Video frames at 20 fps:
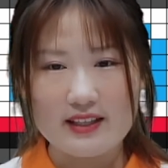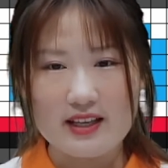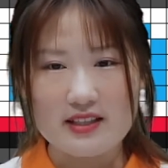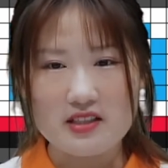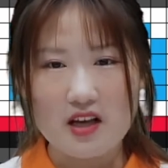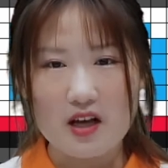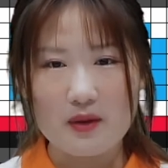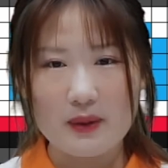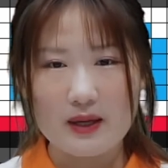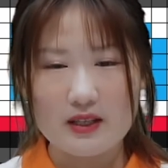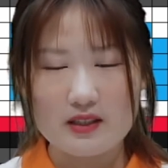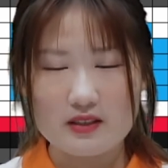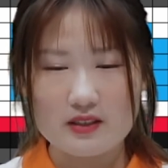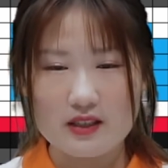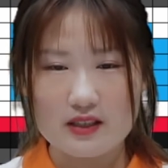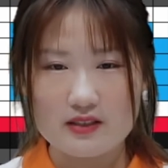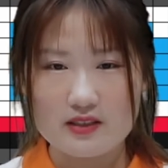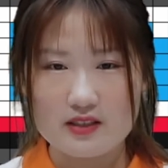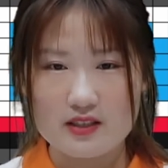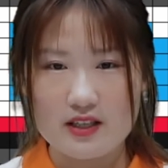that's all
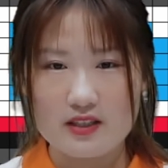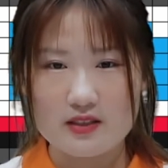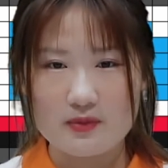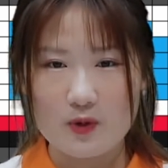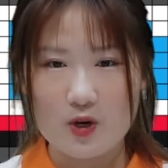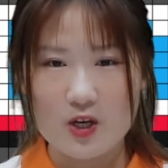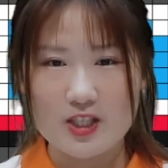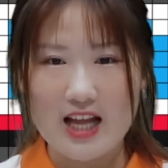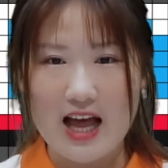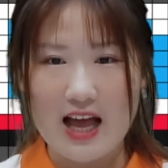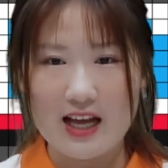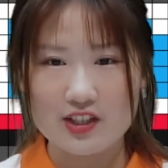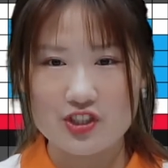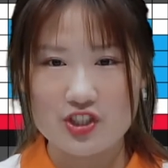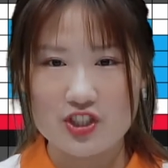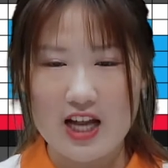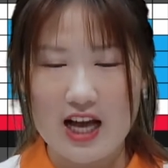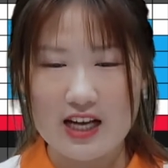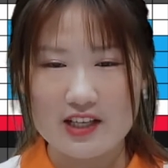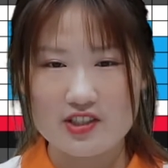about today's product
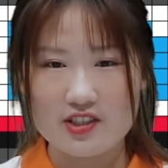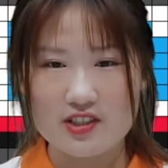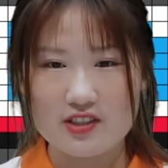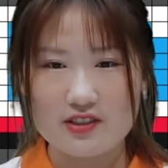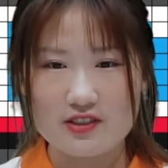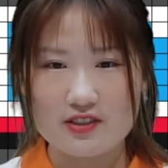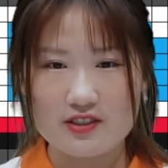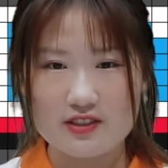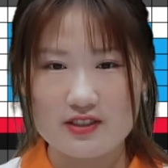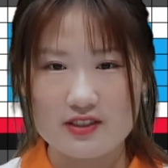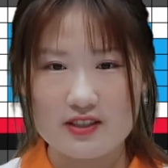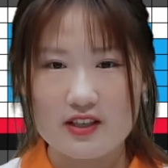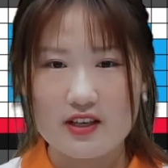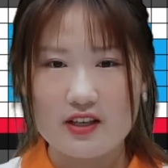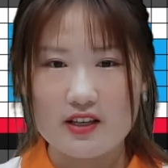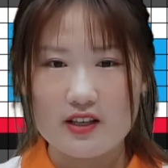introductions.